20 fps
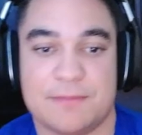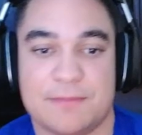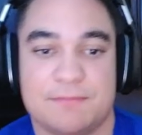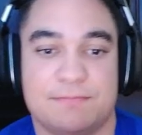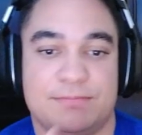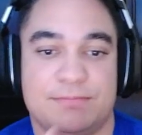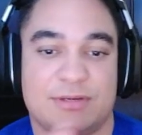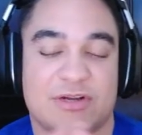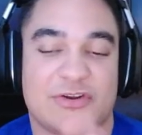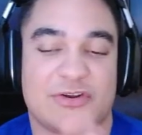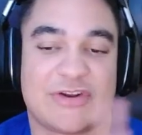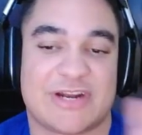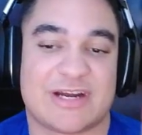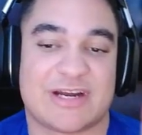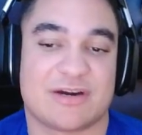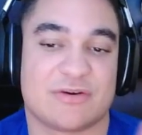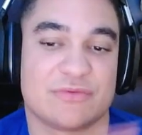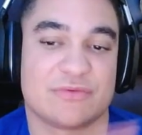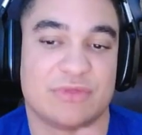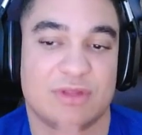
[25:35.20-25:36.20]

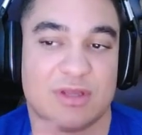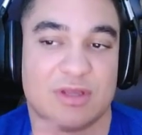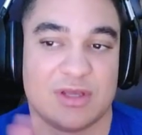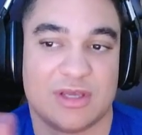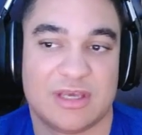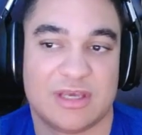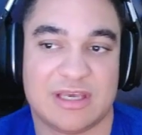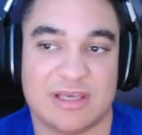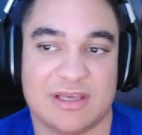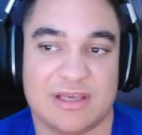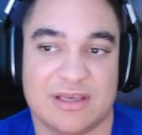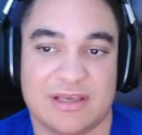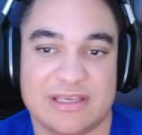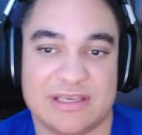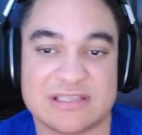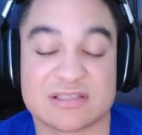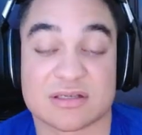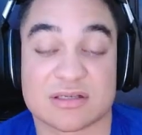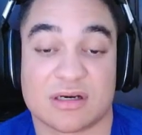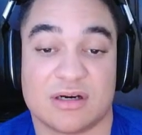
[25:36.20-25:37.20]
Bloodhound,
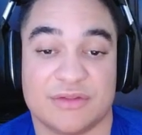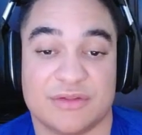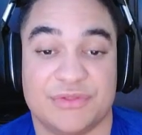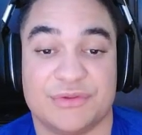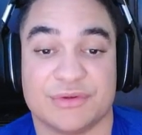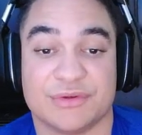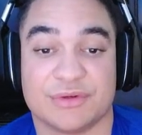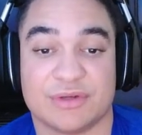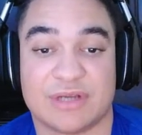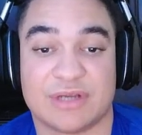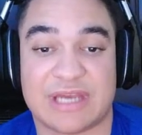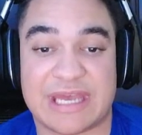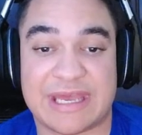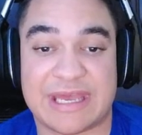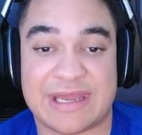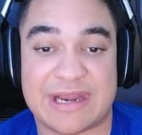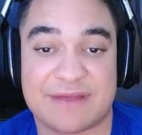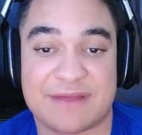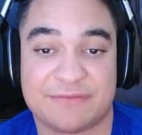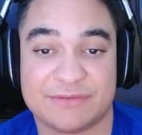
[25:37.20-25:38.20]
he's a hunter,
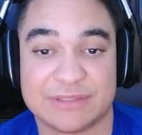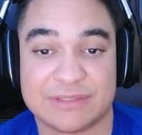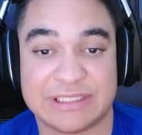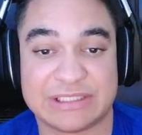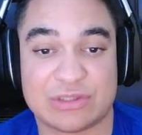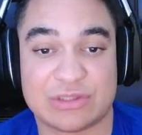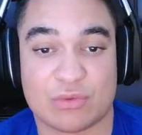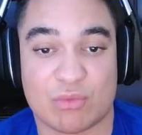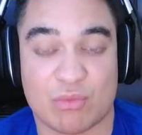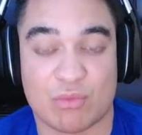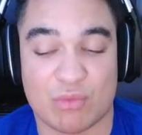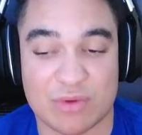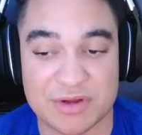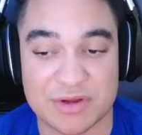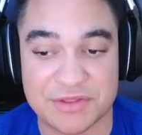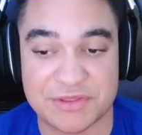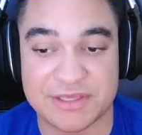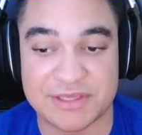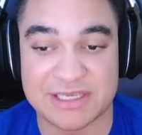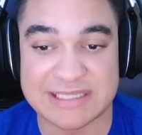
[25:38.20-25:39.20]
and I feel like the
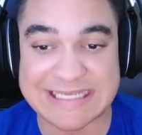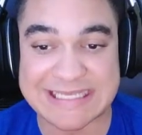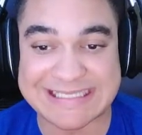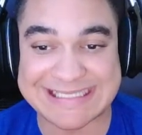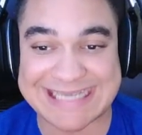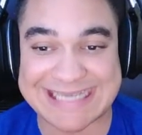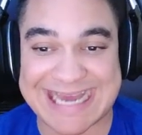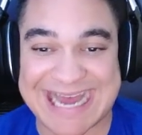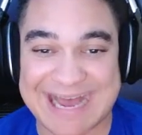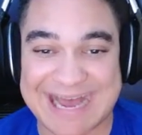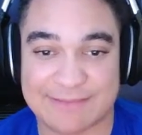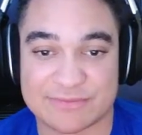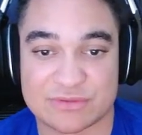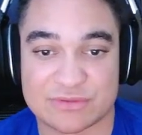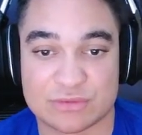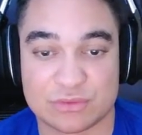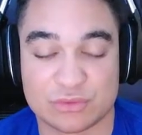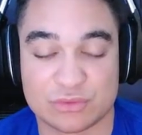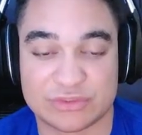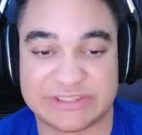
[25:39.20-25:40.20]
one thing that's
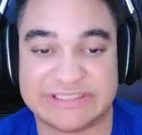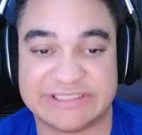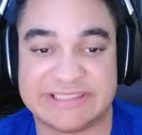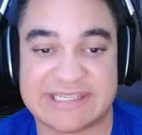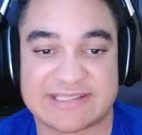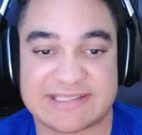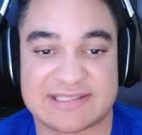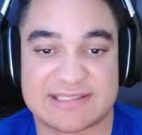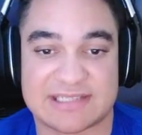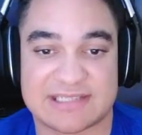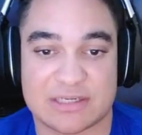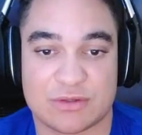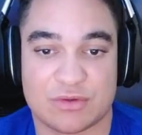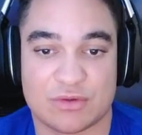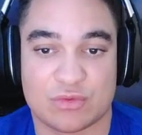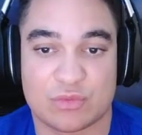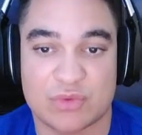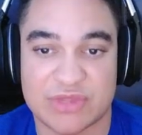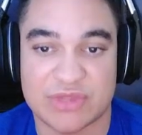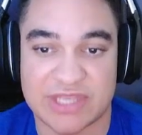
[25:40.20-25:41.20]
absolutely
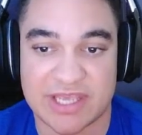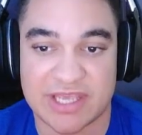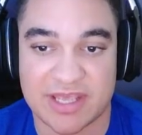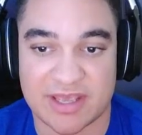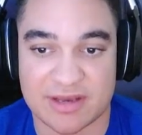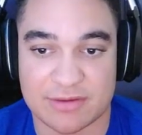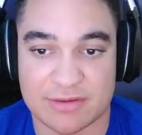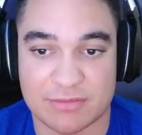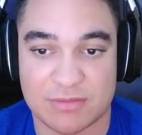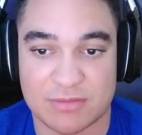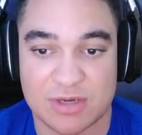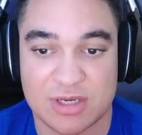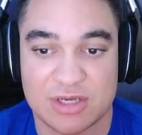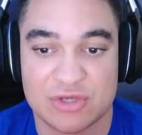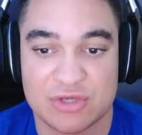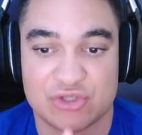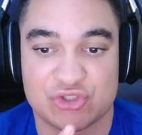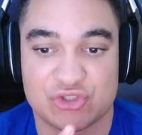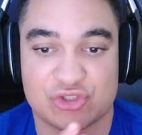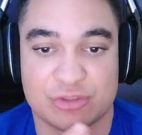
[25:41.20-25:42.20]
necessary with him
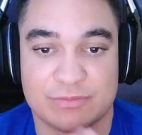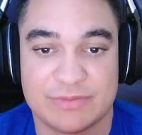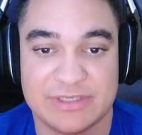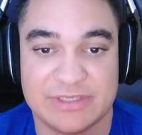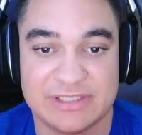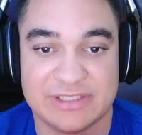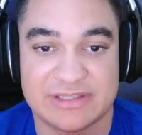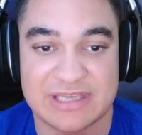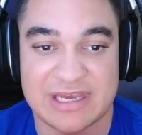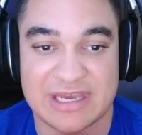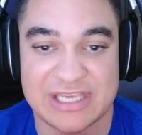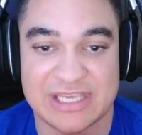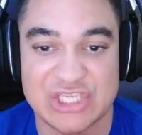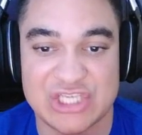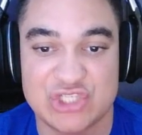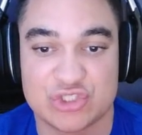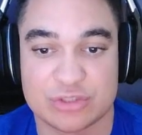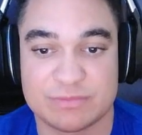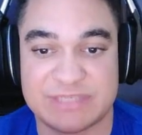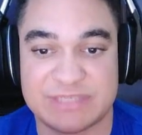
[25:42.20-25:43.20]
should be that he
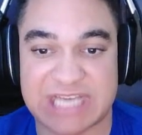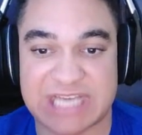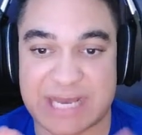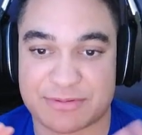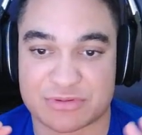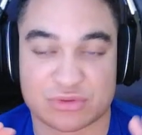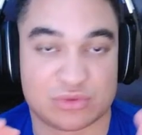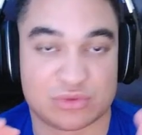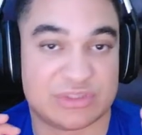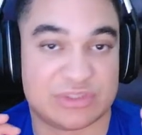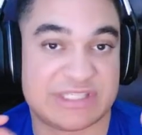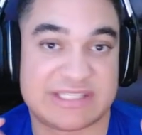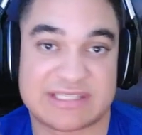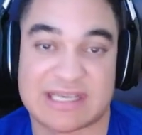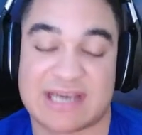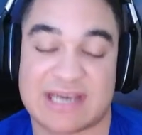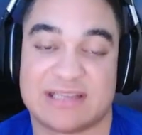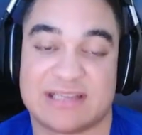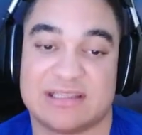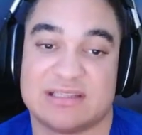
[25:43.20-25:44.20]
should be absolutely
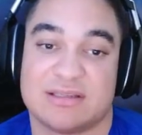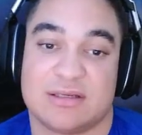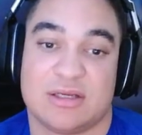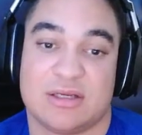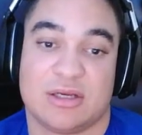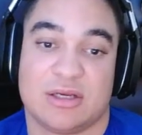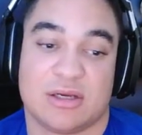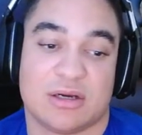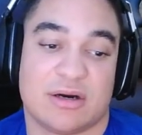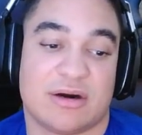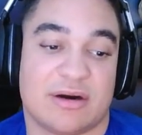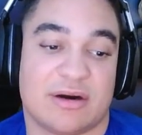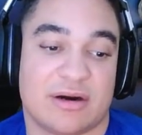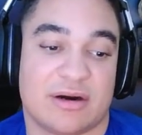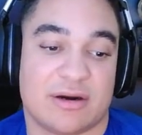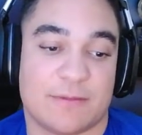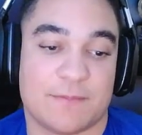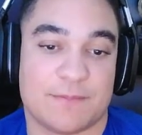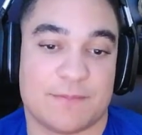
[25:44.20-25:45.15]
silent. Um,